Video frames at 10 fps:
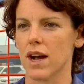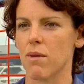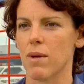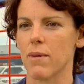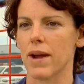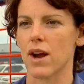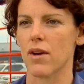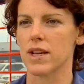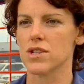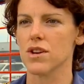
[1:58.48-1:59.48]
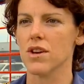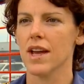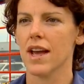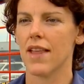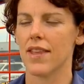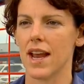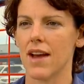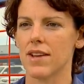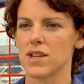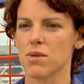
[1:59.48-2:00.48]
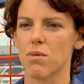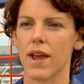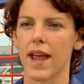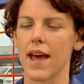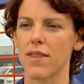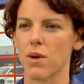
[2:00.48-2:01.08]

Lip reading: up where we're going to and then having to work out the